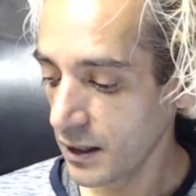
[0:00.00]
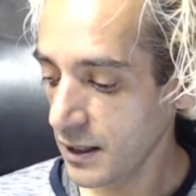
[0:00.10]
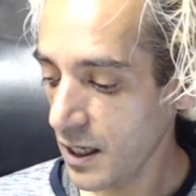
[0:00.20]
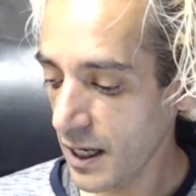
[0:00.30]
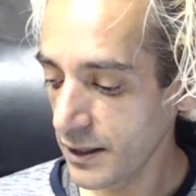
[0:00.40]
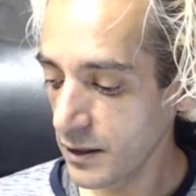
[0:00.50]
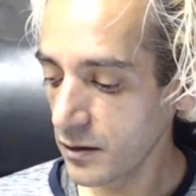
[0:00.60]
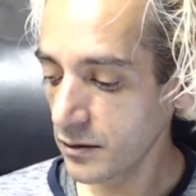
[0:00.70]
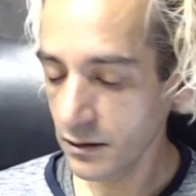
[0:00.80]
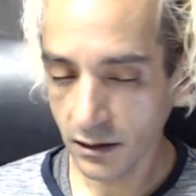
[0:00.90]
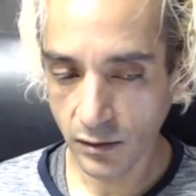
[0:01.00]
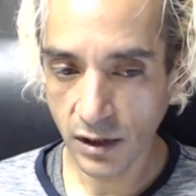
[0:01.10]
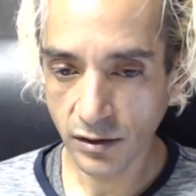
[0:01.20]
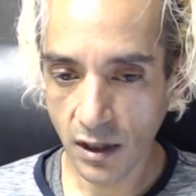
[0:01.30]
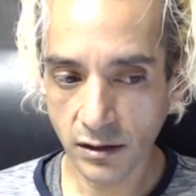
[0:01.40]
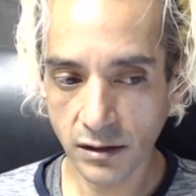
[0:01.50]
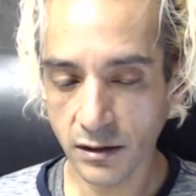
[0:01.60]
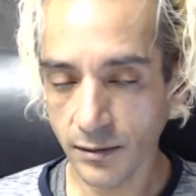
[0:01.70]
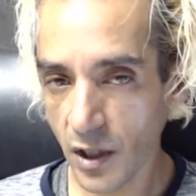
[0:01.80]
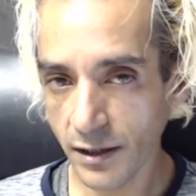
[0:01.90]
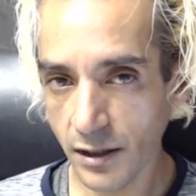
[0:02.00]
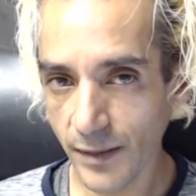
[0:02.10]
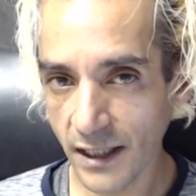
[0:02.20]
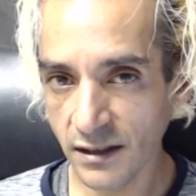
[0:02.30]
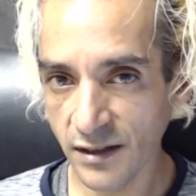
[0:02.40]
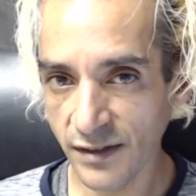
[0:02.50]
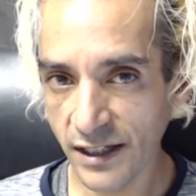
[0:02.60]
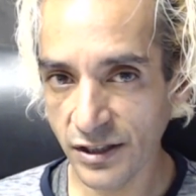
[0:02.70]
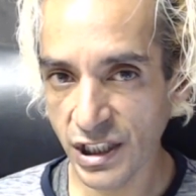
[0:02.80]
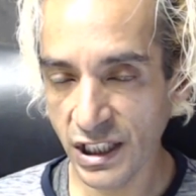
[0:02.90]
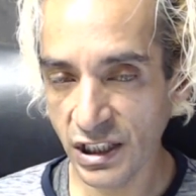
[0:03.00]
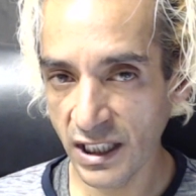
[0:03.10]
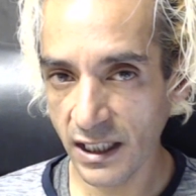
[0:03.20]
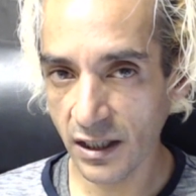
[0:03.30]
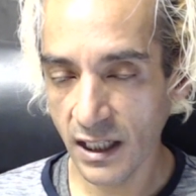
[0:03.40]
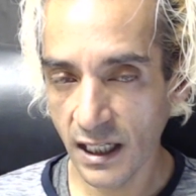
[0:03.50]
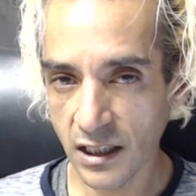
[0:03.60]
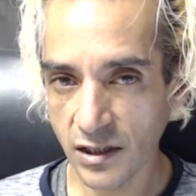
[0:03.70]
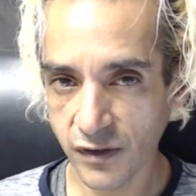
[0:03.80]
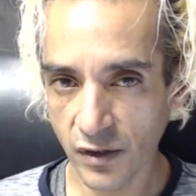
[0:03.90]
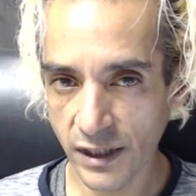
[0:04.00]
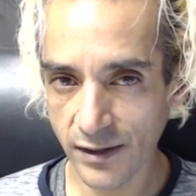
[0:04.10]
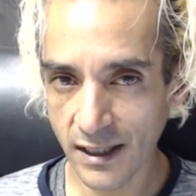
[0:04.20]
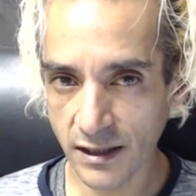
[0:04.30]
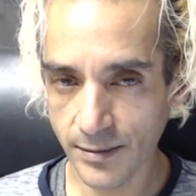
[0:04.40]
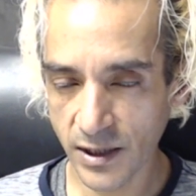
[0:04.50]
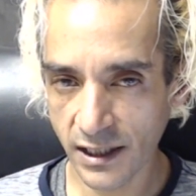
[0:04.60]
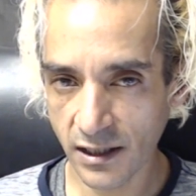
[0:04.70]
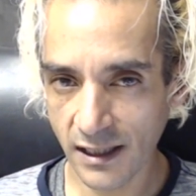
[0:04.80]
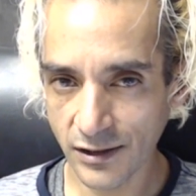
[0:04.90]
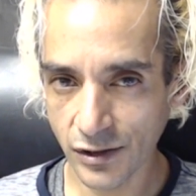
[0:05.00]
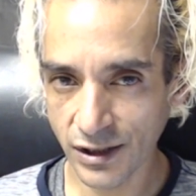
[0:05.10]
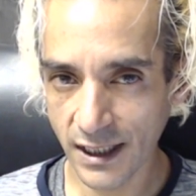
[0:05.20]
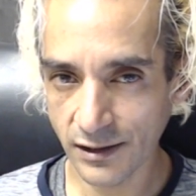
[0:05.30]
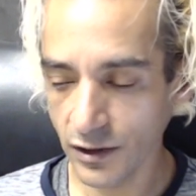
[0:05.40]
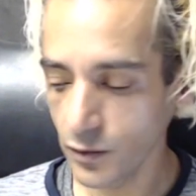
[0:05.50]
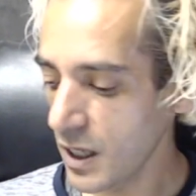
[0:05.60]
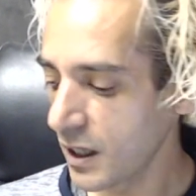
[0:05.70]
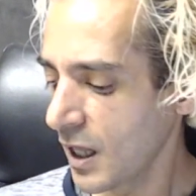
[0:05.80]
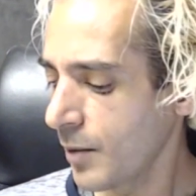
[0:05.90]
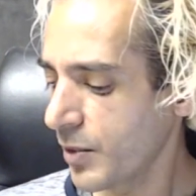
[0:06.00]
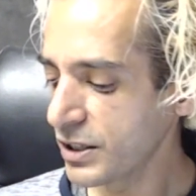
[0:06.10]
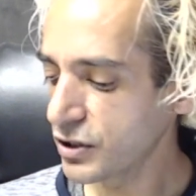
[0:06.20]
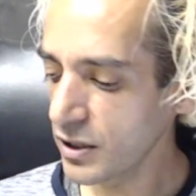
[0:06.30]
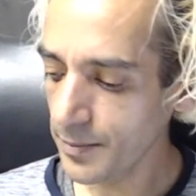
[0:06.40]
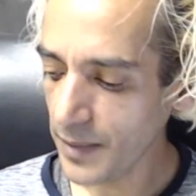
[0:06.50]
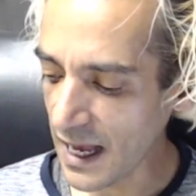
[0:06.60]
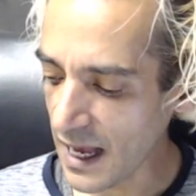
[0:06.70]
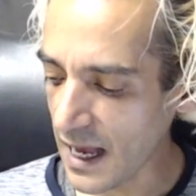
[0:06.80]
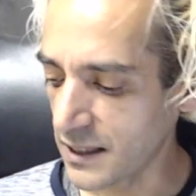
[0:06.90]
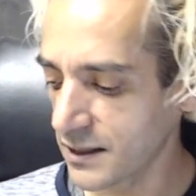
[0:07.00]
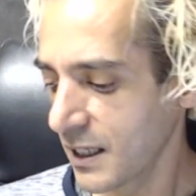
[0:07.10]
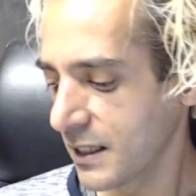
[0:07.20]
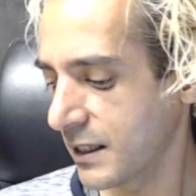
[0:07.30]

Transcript: Now, I know there's also some argumentative energy in the air that's floating around this particular astro sector as well, but it's going to pass.